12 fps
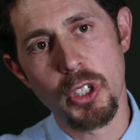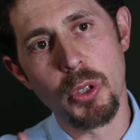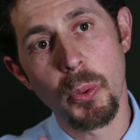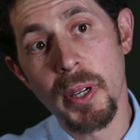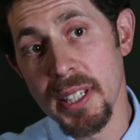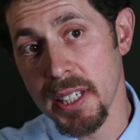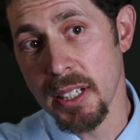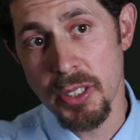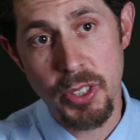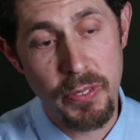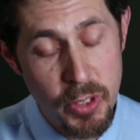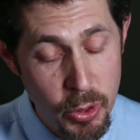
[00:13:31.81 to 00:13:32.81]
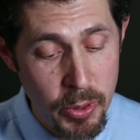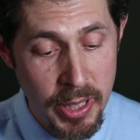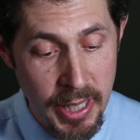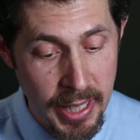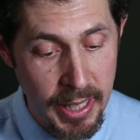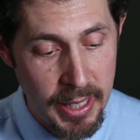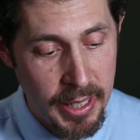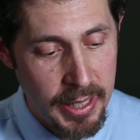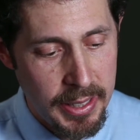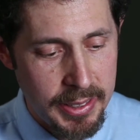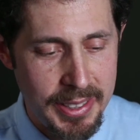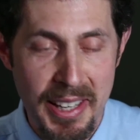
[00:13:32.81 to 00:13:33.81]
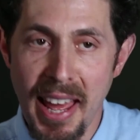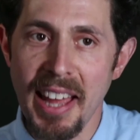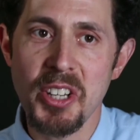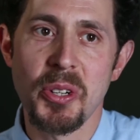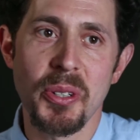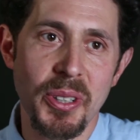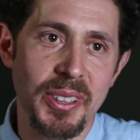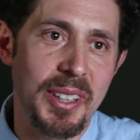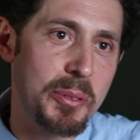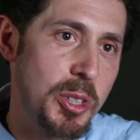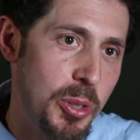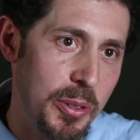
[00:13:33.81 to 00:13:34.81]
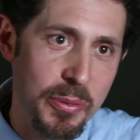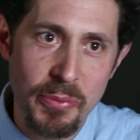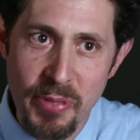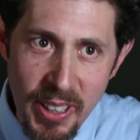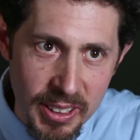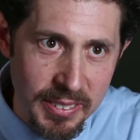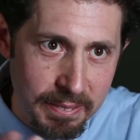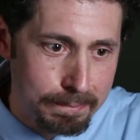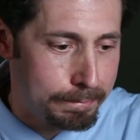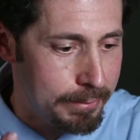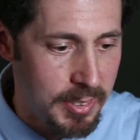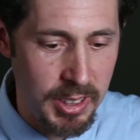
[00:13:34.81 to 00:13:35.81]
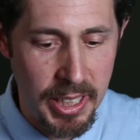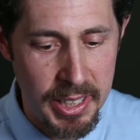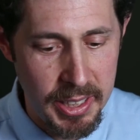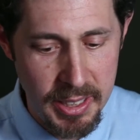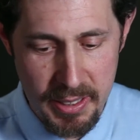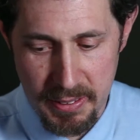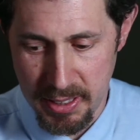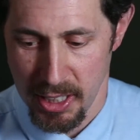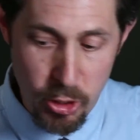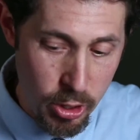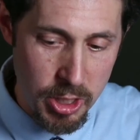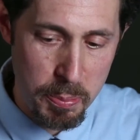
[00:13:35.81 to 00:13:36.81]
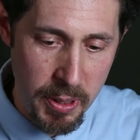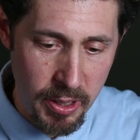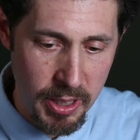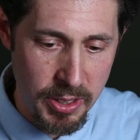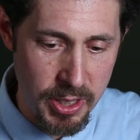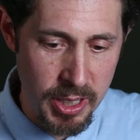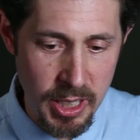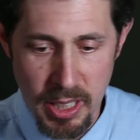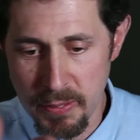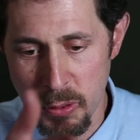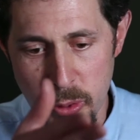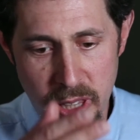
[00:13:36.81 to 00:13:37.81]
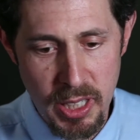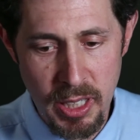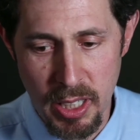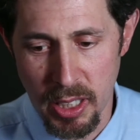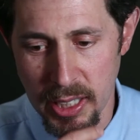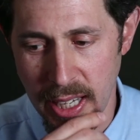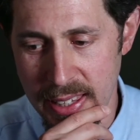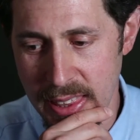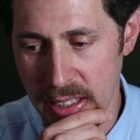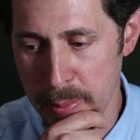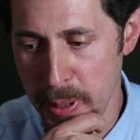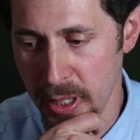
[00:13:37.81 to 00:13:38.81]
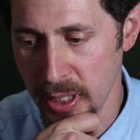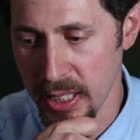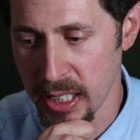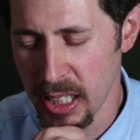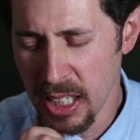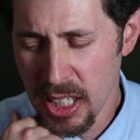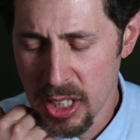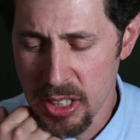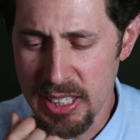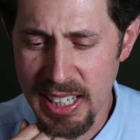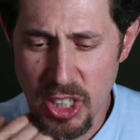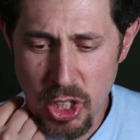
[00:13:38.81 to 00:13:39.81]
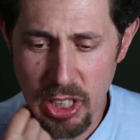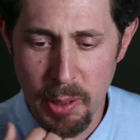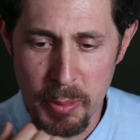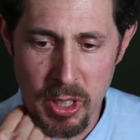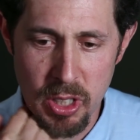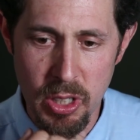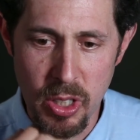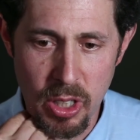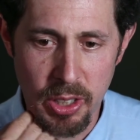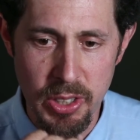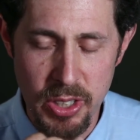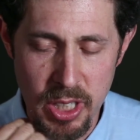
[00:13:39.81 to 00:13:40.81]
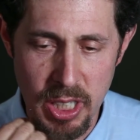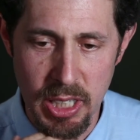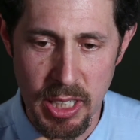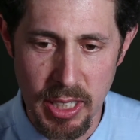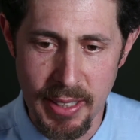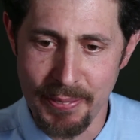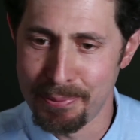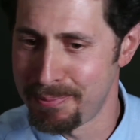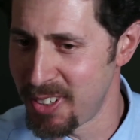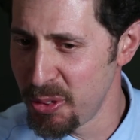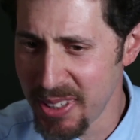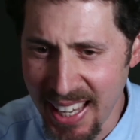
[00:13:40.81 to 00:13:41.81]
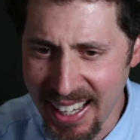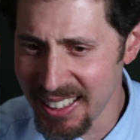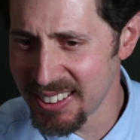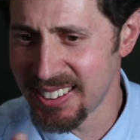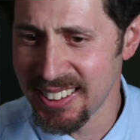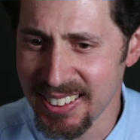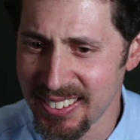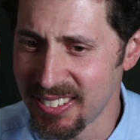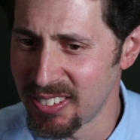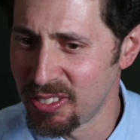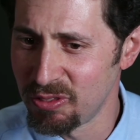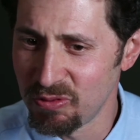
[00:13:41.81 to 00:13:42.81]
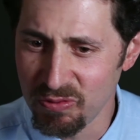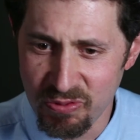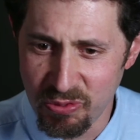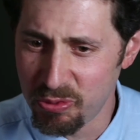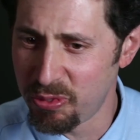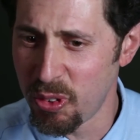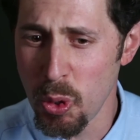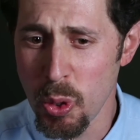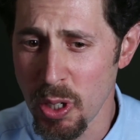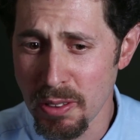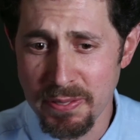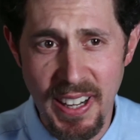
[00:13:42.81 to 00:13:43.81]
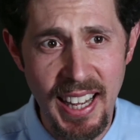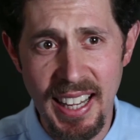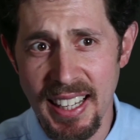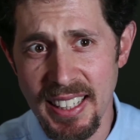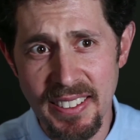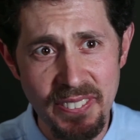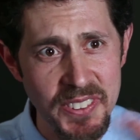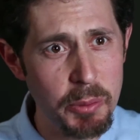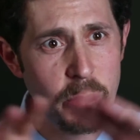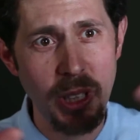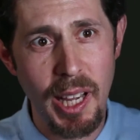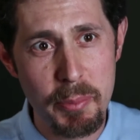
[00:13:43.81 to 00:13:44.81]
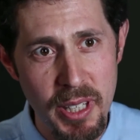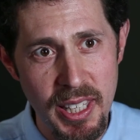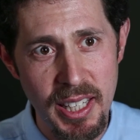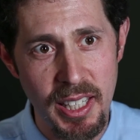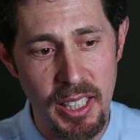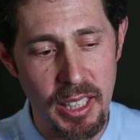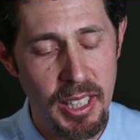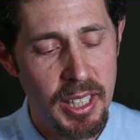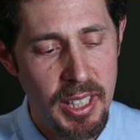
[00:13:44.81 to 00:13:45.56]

20 years of doing that, it's natural that we sort of felt like kindred spirits. And even within there, like I think about like Daisha coming to New York City 2004, 5, sometime in there.